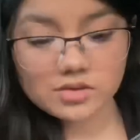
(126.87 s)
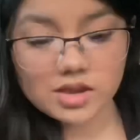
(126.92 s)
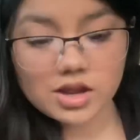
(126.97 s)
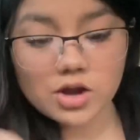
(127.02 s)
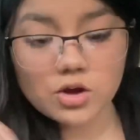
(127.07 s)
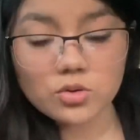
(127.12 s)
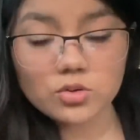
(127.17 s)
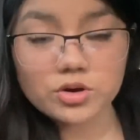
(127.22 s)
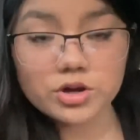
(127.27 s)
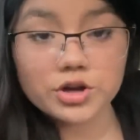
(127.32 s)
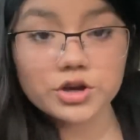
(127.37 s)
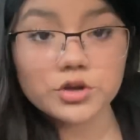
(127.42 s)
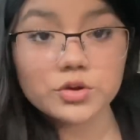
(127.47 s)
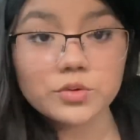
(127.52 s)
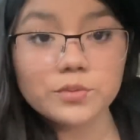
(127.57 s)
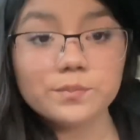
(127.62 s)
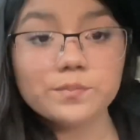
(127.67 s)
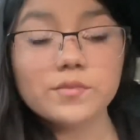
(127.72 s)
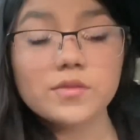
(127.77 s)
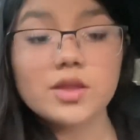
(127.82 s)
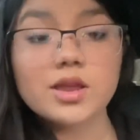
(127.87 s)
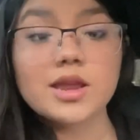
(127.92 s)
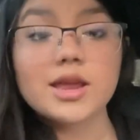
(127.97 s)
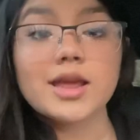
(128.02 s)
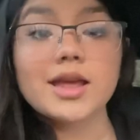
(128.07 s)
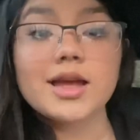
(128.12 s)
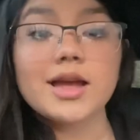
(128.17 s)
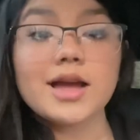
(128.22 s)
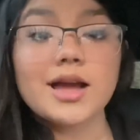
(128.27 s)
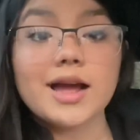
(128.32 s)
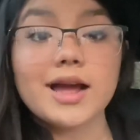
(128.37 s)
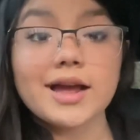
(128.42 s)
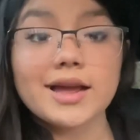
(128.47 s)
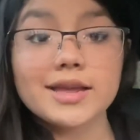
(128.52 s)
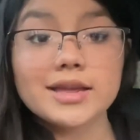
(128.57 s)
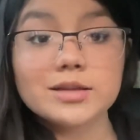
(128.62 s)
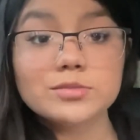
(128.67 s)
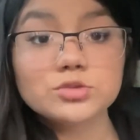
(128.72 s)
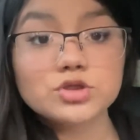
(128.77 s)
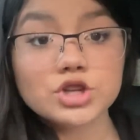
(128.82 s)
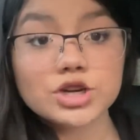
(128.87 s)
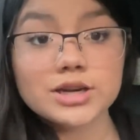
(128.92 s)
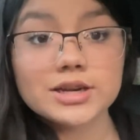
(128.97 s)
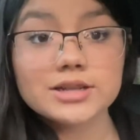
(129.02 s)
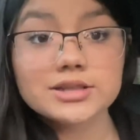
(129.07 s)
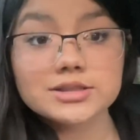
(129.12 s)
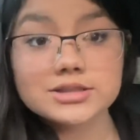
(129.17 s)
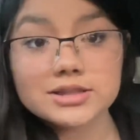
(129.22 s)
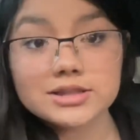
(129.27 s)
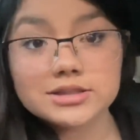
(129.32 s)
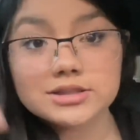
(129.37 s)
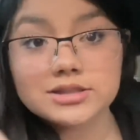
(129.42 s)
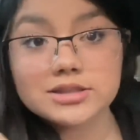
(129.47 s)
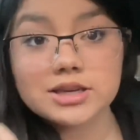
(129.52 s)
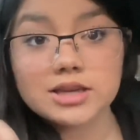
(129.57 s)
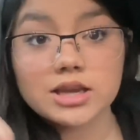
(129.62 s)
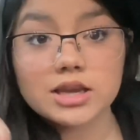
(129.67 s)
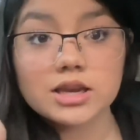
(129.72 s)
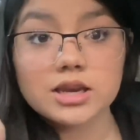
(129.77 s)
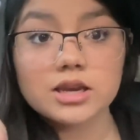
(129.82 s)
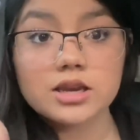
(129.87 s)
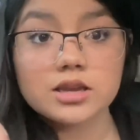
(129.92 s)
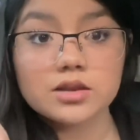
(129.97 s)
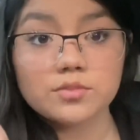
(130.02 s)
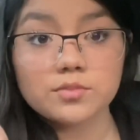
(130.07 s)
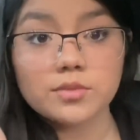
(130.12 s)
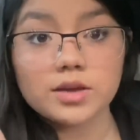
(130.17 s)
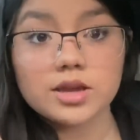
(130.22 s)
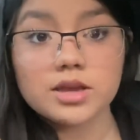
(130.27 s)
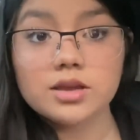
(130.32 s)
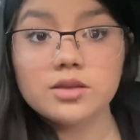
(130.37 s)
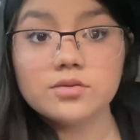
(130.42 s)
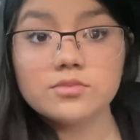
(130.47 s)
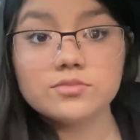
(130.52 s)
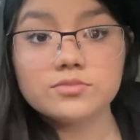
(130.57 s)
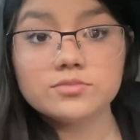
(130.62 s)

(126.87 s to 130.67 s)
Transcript: How old are you? I am turning 16 in May.